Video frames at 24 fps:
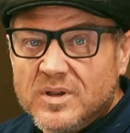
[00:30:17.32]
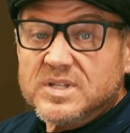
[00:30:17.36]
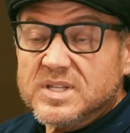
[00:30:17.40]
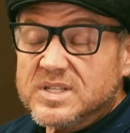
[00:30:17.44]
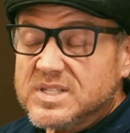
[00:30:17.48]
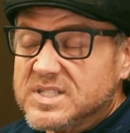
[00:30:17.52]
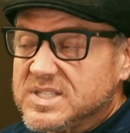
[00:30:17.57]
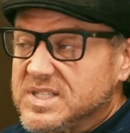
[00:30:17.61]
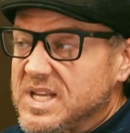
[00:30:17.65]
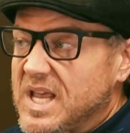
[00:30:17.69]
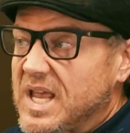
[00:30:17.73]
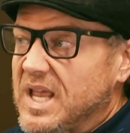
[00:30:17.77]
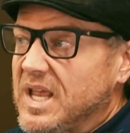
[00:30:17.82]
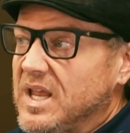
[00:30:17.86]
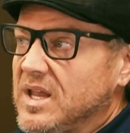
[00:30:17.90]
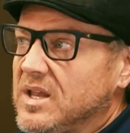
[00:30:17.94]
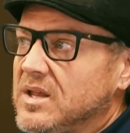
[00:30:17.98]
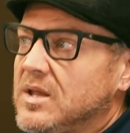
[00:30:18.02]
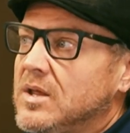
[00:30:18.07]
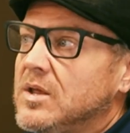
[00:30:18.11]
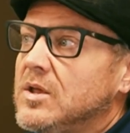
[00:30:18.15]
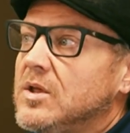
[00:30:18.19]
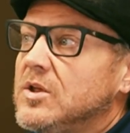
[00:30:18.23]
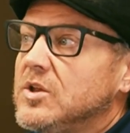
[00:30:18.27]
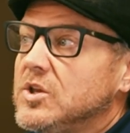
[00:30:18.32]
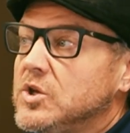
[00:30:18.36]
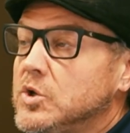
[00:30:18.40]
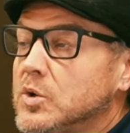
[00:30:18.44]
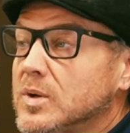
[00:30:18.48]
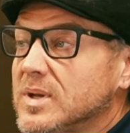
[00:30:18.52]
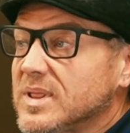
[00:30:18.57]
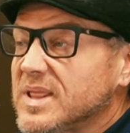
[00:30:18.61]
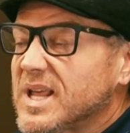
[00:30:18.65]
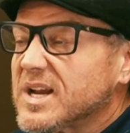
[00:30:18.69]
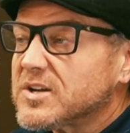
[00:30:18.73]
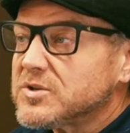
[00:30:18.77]
to say your
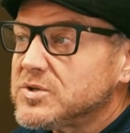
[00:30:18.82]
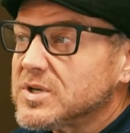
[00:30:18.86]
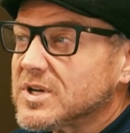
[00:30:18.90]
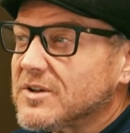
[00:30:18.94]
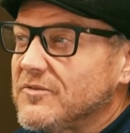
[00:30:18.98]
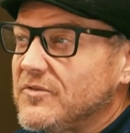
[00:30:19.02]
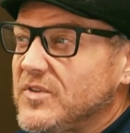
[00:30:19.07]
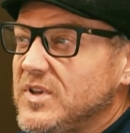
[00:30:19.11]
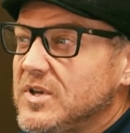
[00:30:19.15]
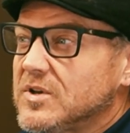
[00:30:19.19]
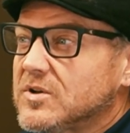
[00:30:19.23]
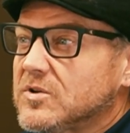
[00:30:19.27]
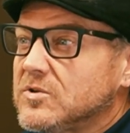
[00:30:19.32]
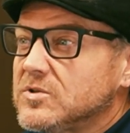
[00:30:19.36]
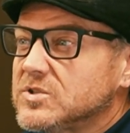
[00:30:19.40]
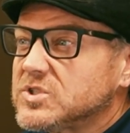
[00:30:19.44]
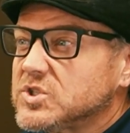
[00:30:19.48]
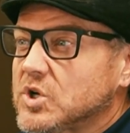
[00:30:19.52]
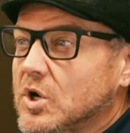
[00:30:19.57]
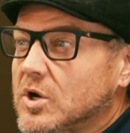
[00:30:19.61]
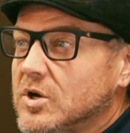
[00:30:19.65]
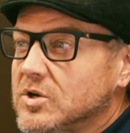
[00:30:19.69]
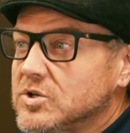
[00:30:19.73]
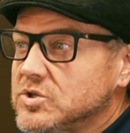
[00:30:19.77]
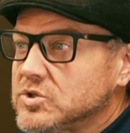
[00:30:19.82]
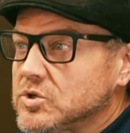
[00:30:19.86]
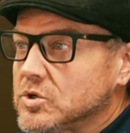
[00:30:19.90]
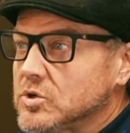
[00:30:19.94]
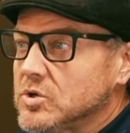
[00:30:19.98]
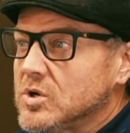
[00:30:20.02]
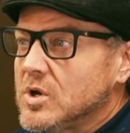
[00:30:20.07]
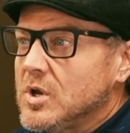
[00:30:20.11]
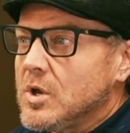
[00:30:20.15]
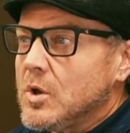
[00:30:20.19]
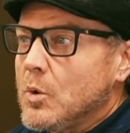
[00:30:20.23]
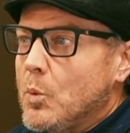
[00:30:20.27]
electric vehicle
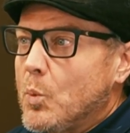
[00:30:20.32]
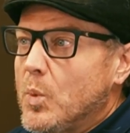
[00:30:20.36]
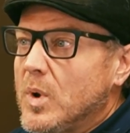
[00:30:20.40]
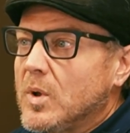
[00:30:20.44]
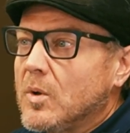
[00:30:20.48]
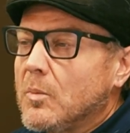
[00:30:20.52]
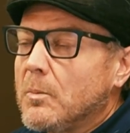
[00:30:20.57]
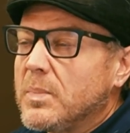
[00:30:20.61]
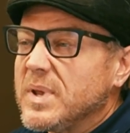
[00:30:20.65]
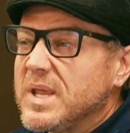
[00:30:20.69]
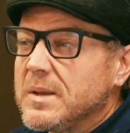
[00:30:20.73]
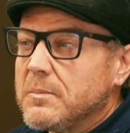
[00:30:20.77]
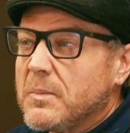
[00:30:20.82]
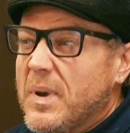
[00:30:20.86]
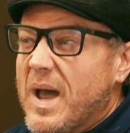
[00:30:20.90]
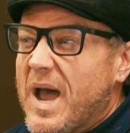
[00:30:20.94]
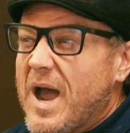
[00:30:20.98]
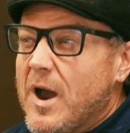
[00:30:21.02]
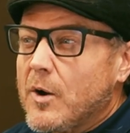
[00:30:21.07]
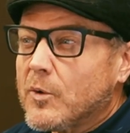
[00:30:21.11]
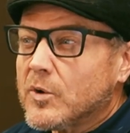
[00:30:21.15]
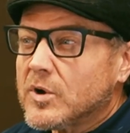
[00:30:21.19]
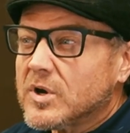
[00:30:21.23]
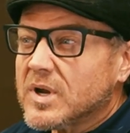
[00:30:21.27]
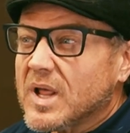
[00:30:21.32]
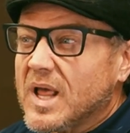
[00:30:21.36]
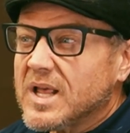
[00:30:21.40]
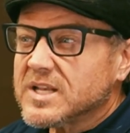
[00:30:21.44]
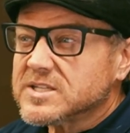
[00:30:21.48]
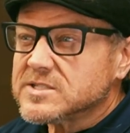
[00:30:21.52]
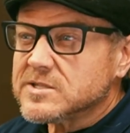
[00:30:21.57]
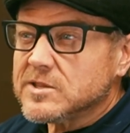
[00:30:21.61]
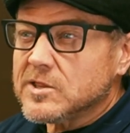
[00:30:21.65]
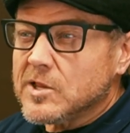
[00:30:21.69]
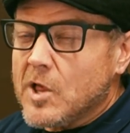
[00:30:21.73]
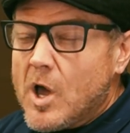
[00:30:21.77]
charger will be powered
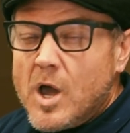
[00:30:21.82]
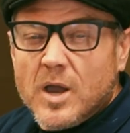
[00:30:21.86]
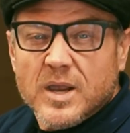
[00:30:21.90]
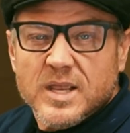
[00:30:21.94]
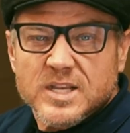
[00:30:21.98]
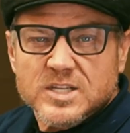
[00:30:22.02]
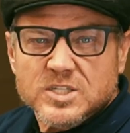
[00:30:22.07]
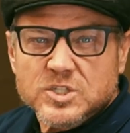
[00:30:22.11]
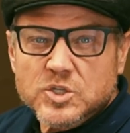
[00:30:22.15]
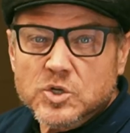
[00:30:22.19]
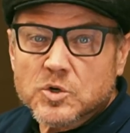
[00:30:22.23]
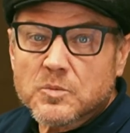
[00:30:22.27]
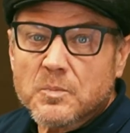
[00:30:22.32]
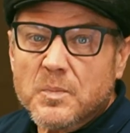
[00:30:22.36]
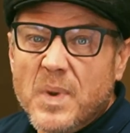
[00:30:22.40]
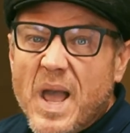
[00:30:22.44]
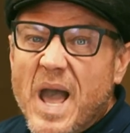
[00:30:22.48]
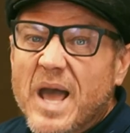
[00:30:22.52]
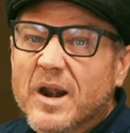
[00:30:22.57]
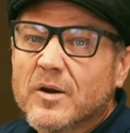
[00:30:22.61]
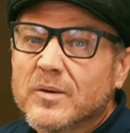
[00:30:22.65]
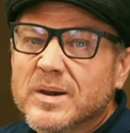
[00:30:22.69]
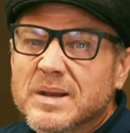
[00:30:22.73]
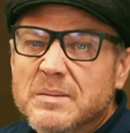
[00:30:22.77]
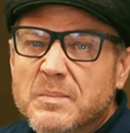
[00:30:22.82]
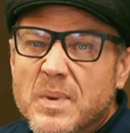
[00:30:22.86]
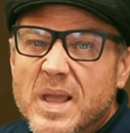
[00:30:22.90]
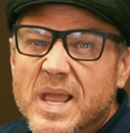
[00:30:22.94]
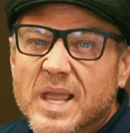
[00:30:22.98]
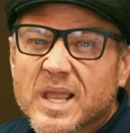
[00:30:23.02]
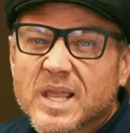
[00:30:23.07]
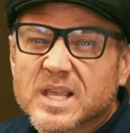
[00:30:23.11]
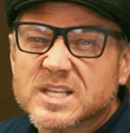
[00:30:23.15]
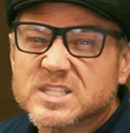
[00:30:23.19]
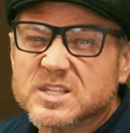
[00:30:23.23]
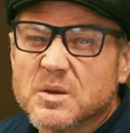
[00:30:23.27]
as long as your battery
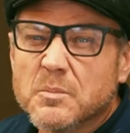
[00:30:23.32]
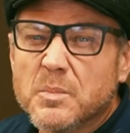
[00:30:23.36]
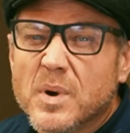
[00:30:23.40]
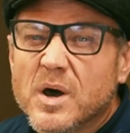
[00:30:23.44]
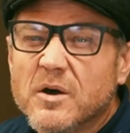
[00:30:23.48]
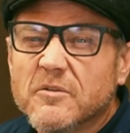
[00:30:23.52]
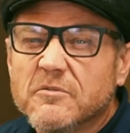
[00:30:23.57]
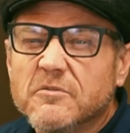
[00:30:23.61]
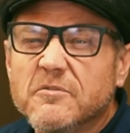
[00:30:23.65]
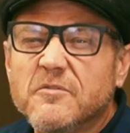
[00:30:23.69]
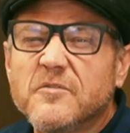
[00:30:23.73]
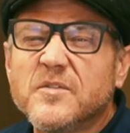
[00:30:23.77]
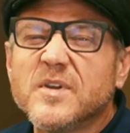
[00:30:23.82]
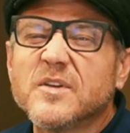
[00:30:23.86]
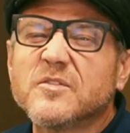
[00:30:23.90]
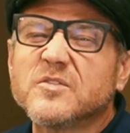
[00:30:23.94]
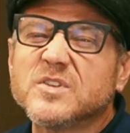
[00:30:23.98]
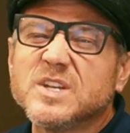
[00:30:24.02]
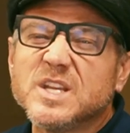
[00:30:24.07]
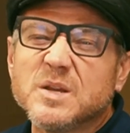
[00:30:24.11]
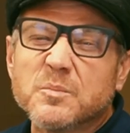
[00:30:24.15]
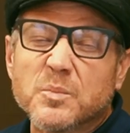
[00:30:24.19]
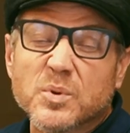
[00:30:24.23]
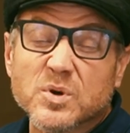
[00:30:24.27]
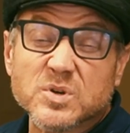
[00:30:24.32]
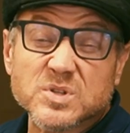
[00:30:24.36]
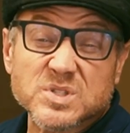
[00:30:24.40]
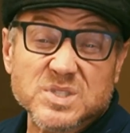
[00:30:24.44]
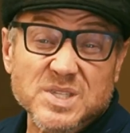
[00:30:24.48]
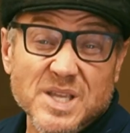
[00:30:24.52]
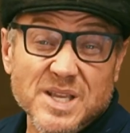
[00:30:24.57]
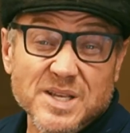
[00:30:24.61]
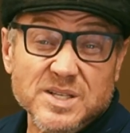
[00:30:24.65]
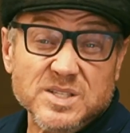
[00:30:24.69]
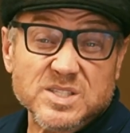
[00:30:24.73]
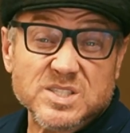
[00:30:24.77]
bank is above
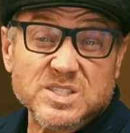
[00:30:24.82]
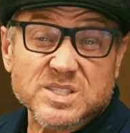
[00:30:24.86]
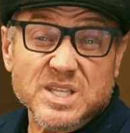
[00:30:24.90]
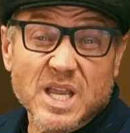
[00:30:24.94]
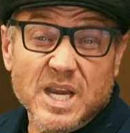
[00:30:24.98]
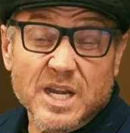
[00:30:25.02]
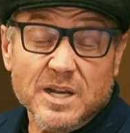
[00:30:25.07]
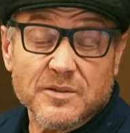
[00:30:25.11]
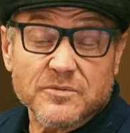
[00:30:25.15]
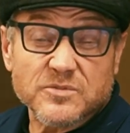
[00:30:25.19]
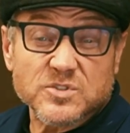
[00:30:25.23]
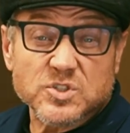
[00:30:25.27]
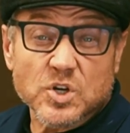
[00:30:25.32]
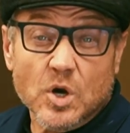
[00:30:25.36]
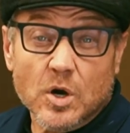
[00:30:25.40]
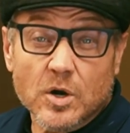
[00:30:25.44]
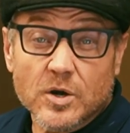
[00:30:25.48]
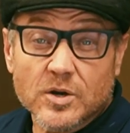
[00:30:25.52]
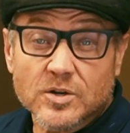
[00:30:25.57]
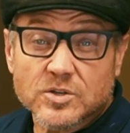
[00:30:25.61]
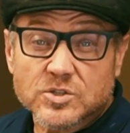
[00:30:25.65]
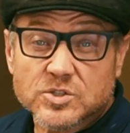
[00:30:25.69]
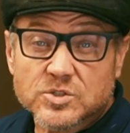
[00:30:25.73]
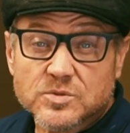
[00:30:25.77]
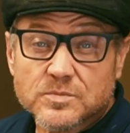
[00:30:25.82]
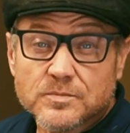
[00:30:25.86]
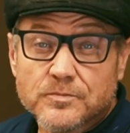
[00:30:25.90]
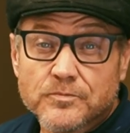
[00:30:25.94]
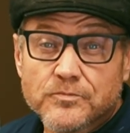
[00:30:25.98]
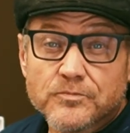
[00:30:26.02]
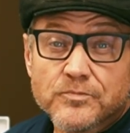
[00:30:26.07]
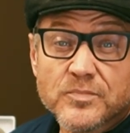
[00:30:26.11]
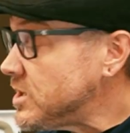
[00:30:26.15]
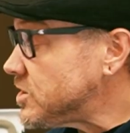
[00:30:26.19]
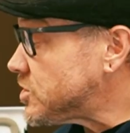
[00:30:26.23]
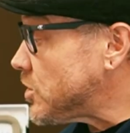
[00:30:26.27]
50% state of charge.
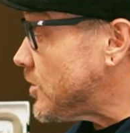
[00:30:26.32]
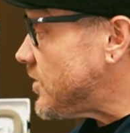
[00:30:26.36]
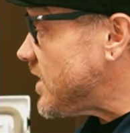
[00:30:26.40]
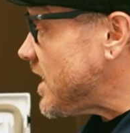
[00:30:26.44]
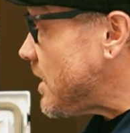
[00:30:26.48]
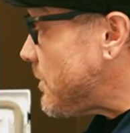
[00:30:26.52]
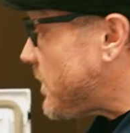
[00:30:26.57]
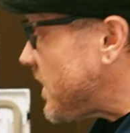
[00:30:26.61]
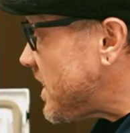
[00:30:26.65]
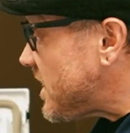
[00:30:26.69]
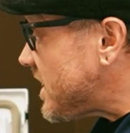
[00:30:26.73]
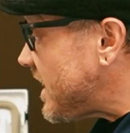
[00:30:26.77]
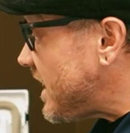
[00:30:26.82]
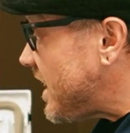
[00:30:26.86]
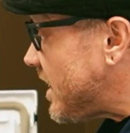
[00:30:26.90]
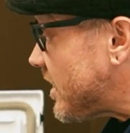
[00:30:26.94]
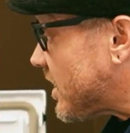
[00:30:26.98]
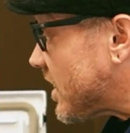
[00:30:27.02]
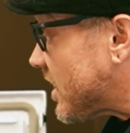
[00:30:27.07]
So the ability to